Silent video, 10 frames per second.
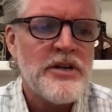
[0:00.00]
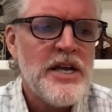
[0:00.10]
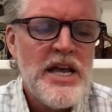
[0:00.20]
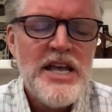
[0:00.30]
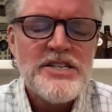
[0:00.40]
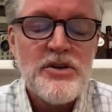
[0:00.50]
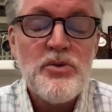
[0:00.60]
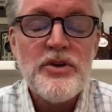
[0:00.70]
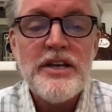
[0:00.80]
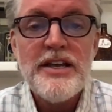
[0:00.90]
And
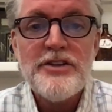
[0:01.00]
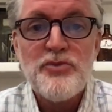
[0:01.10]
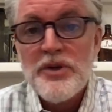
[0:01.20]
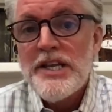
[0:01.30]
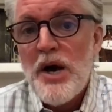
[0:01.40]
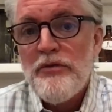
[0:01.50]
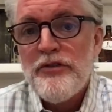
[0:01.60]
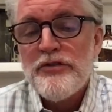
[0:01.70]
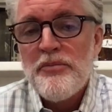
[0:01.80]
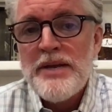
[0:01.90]
so it's really
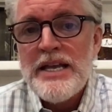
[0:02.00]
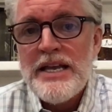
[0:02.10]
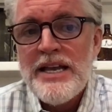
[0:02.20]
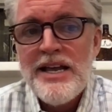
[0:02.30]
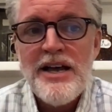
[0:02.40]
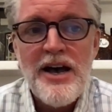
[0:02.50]
helpful for me,